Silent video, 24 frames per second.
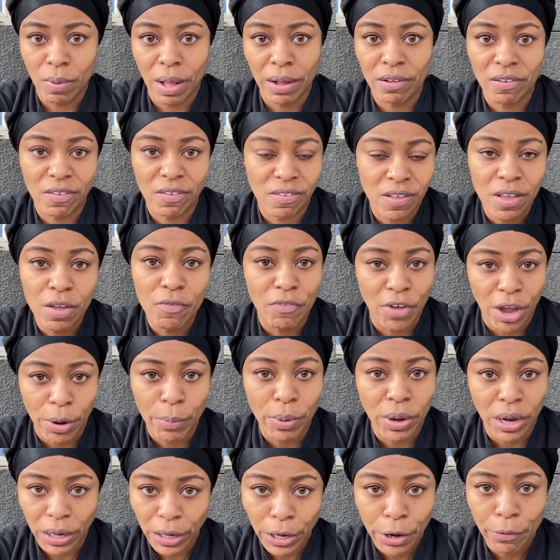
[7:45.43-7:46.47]
I can see very
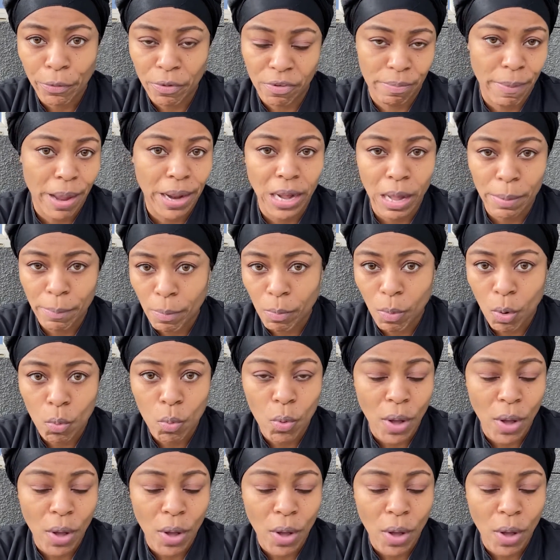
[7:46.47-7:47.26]
clearly. Somebody coming